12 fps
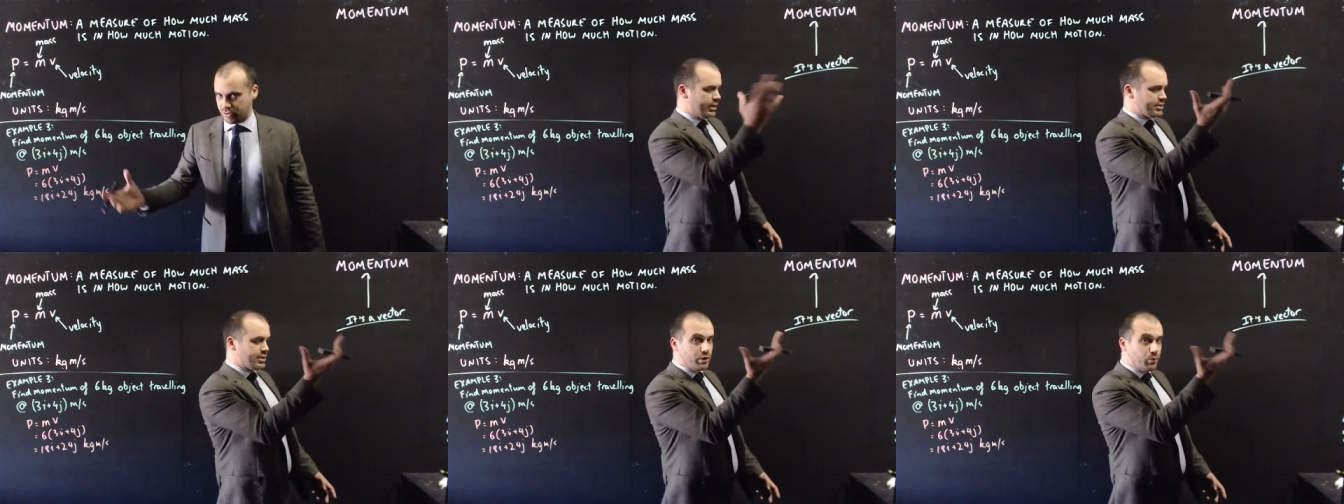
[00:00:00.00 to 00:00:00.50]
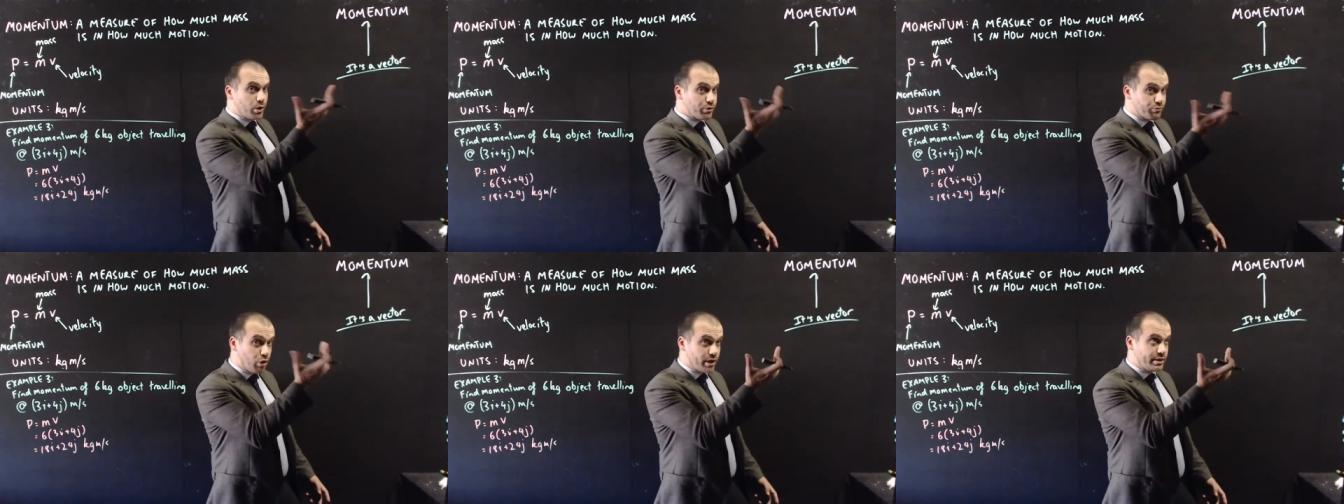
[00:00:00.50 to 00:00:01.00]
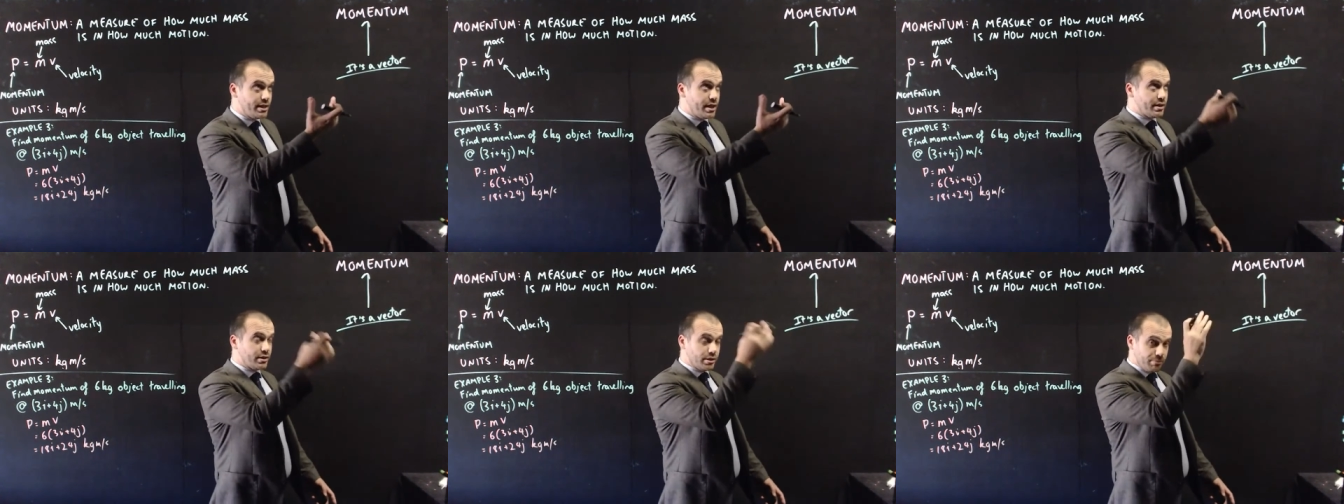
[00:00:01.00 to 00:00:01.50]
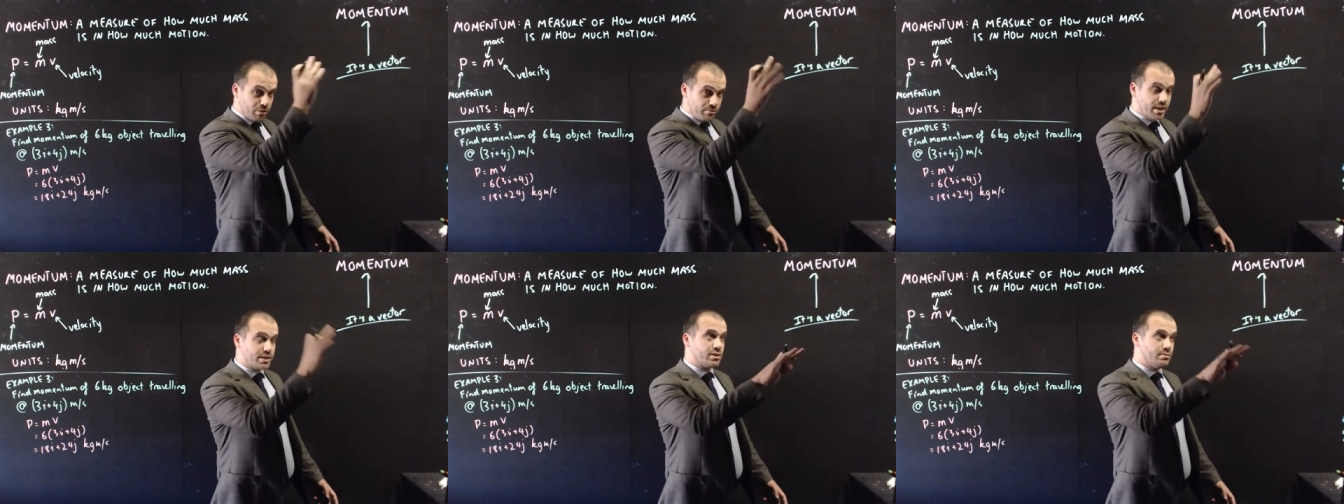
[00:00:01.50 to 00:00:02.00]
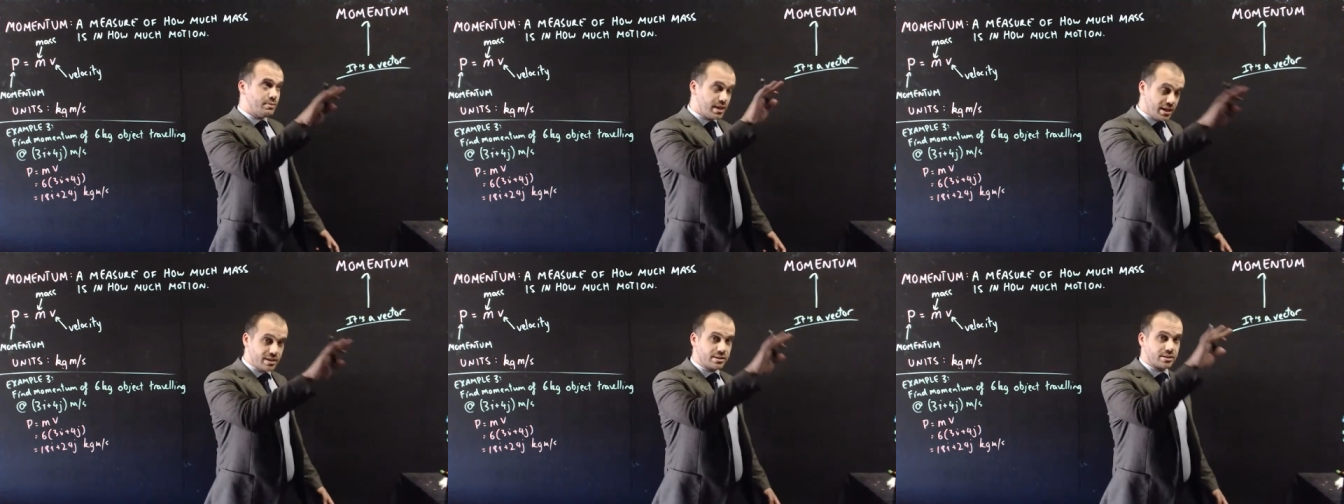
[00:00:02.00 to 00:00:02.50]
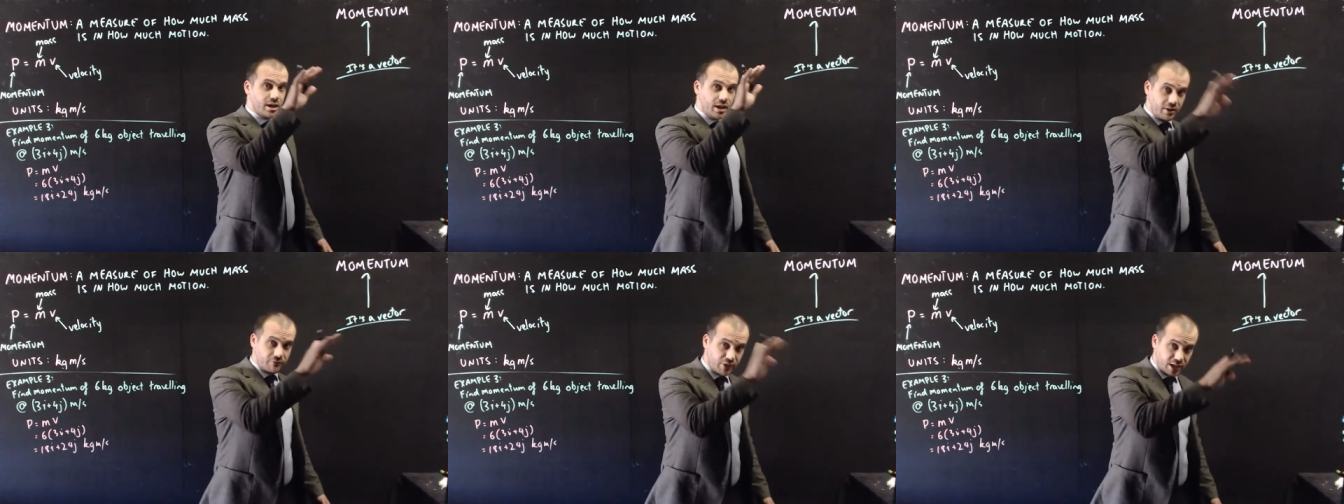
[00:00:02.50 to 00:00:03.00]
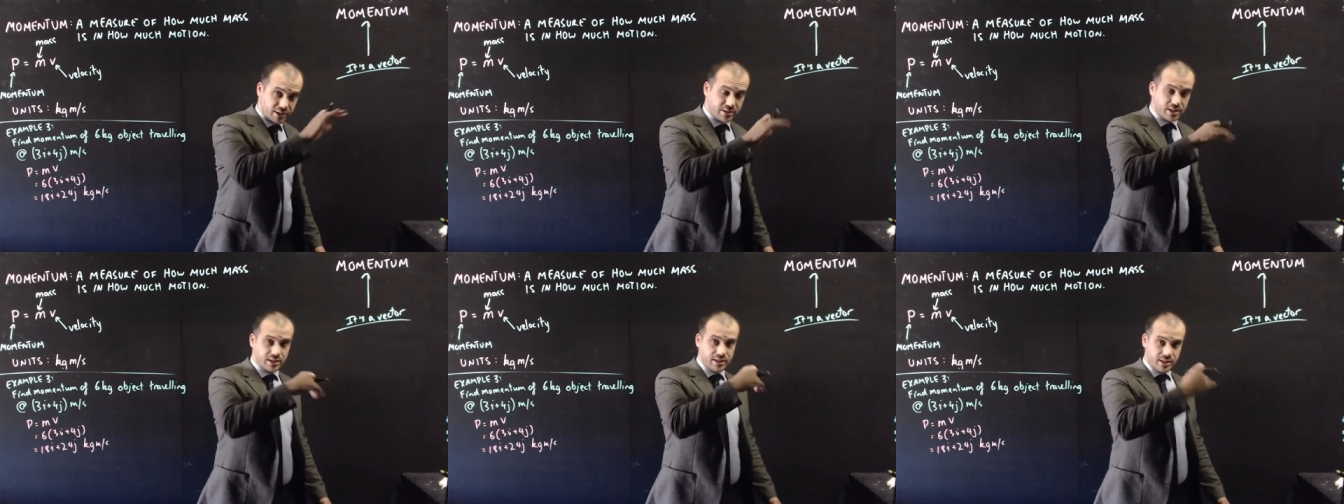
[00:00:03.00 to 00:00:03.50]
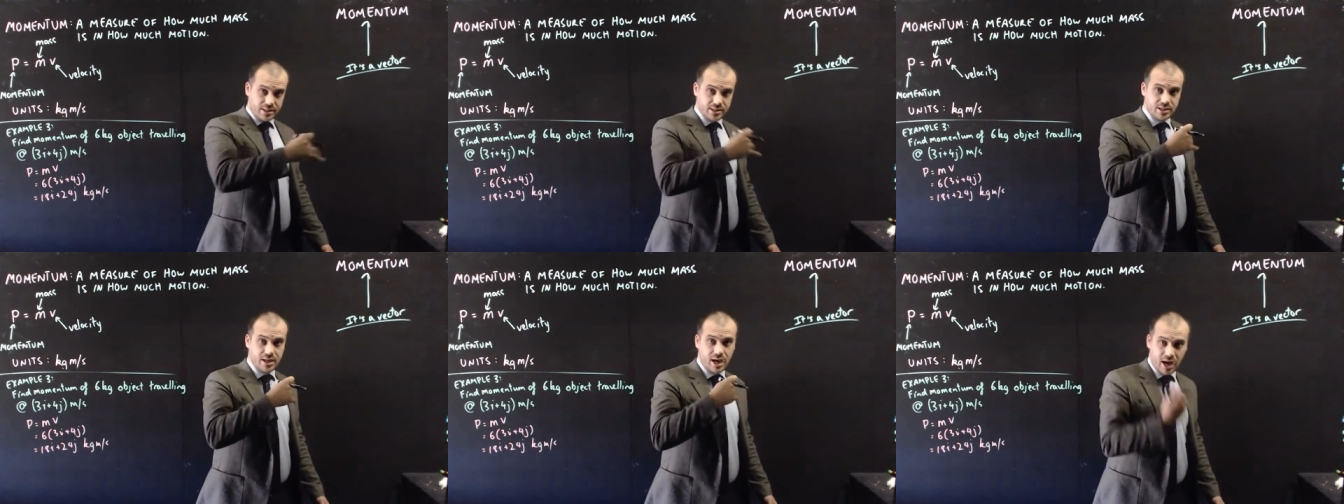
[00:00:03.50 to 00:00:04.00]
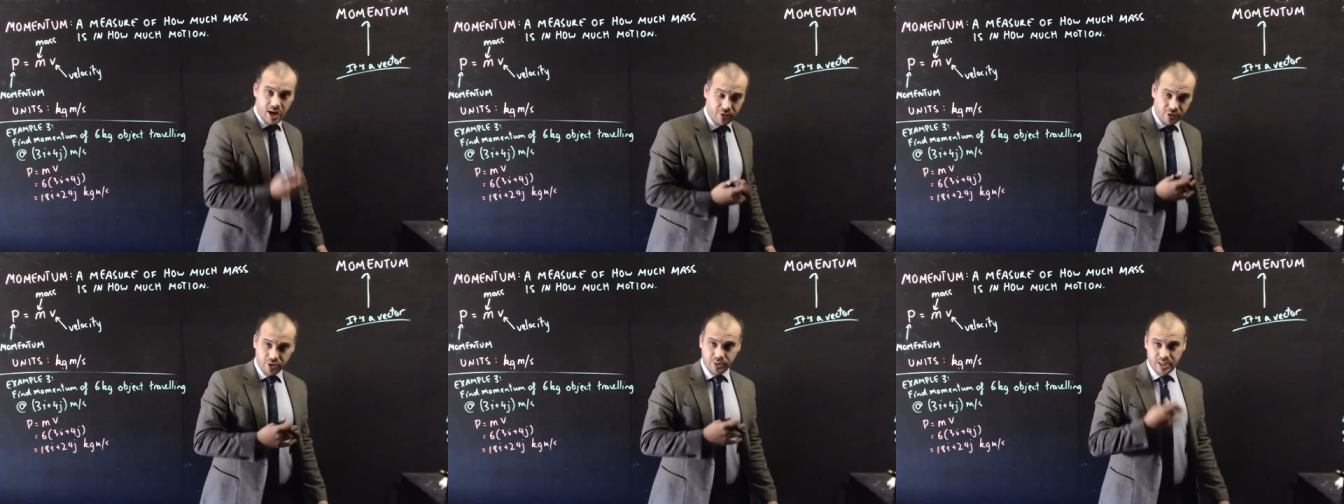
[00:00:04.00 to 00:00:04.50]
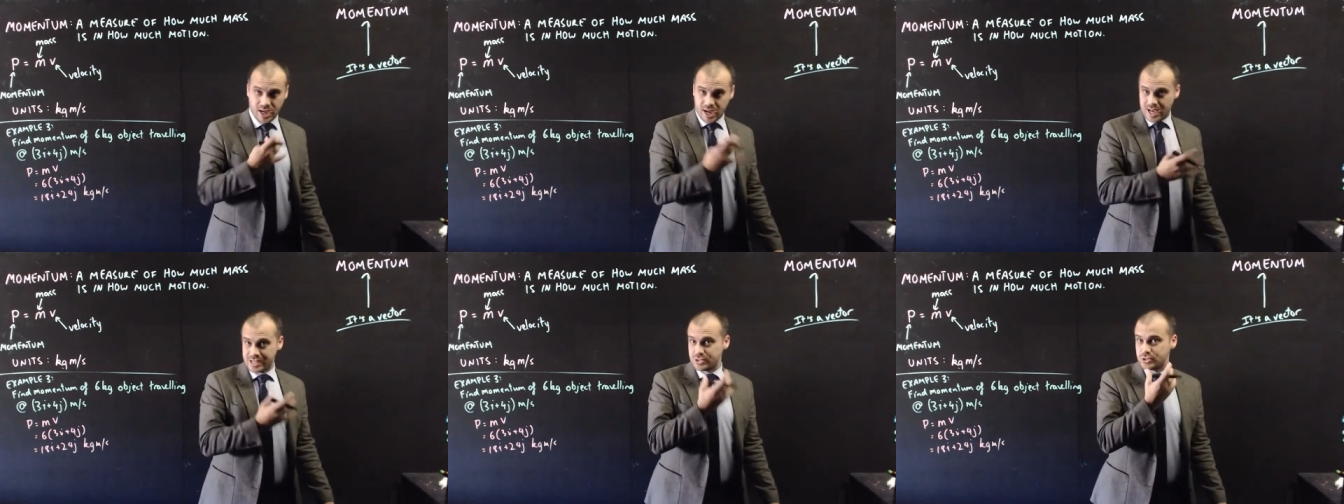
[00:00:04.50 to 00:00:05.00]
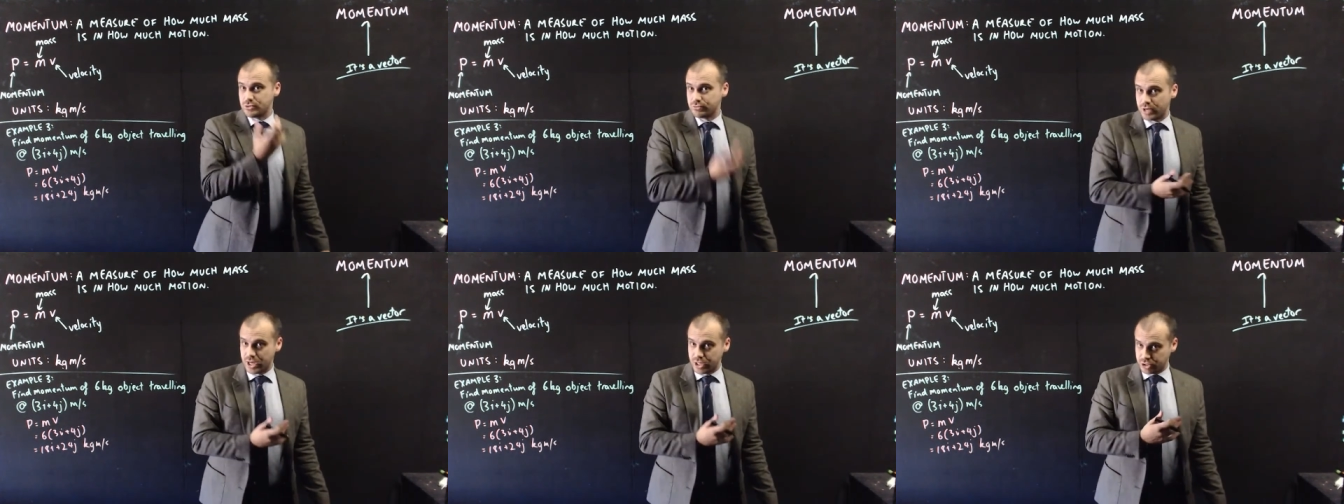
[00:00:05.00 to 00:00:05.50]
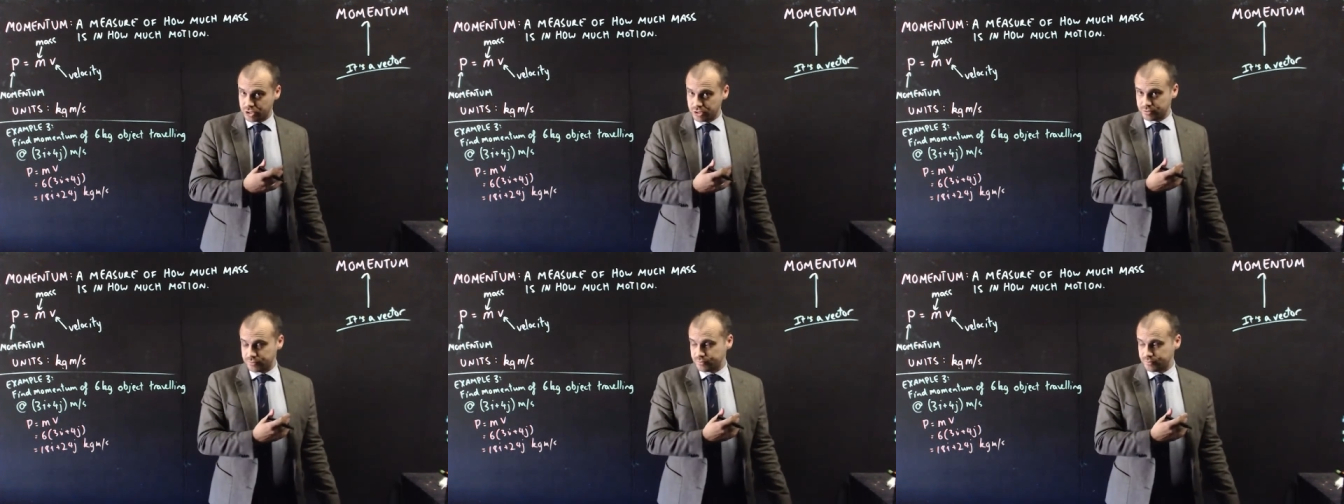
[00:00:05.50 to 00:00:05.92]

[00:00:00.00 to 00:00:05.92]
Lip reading: It's definitely worth writing down that momentum is a vector, it's an arrow, it has direction.